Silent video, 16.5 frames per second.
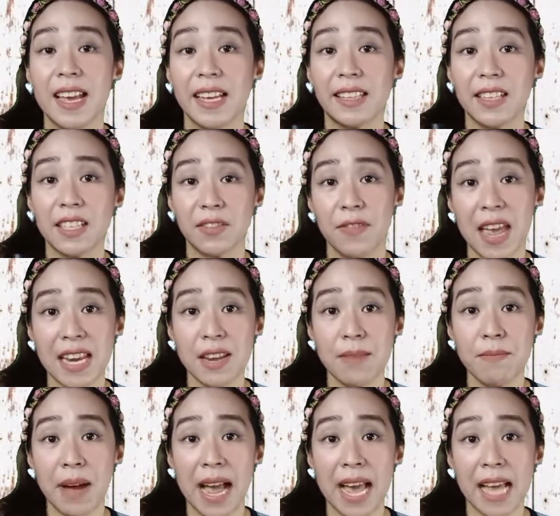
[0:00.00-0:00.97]
It is
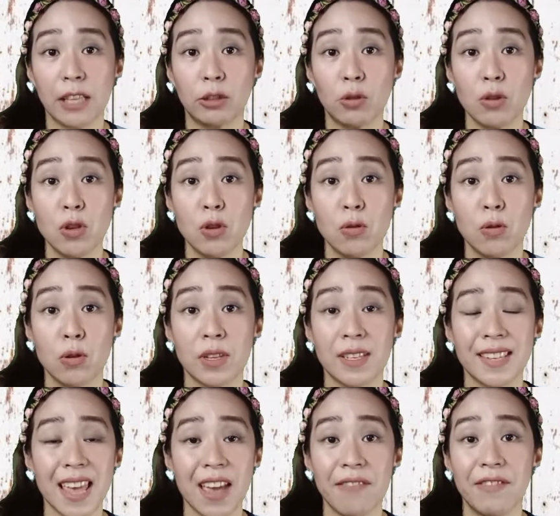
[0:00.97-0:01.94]
very mild to
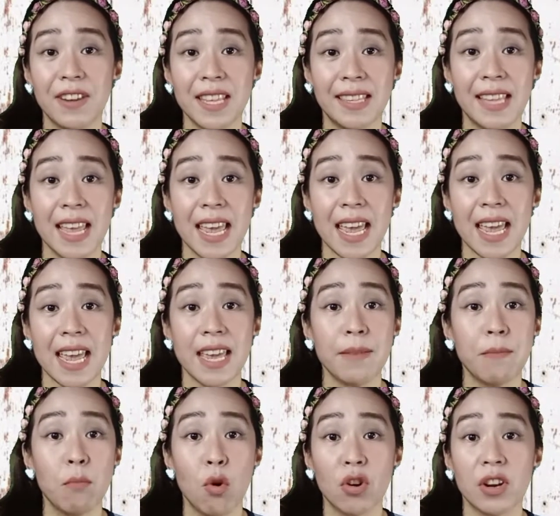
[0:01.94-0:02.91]
use every
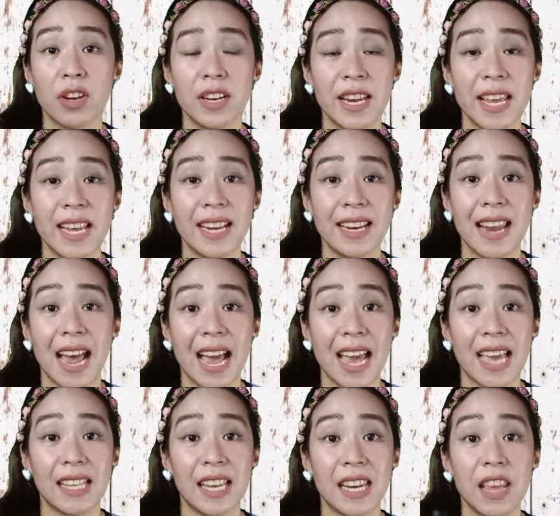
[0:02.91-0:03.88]
day, morning,
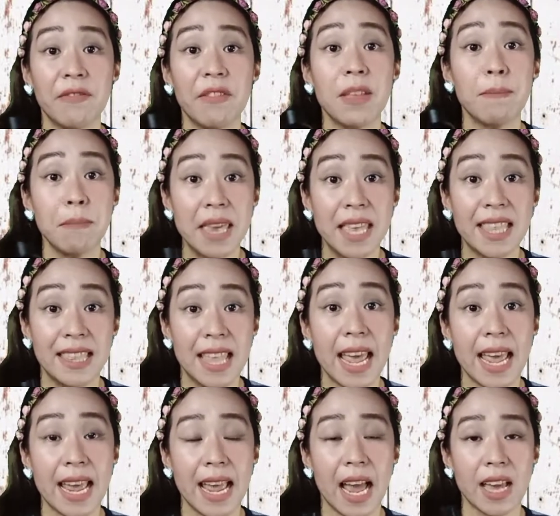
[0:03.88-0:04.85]
night, and even
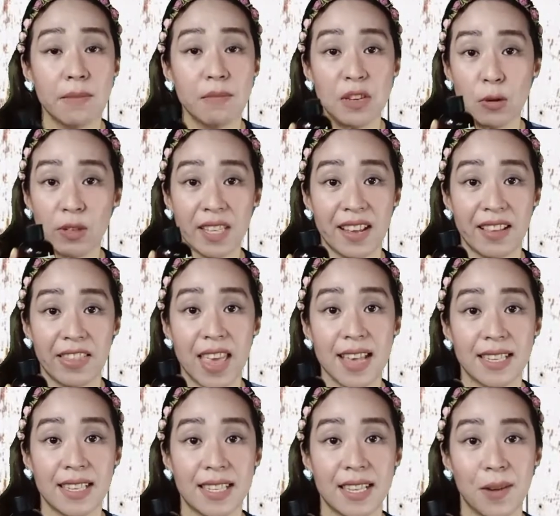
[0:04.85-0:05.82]
midday. I am using
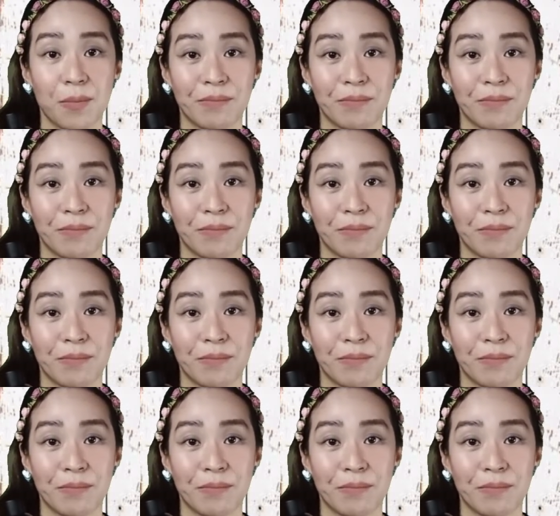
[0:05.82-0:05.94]
this.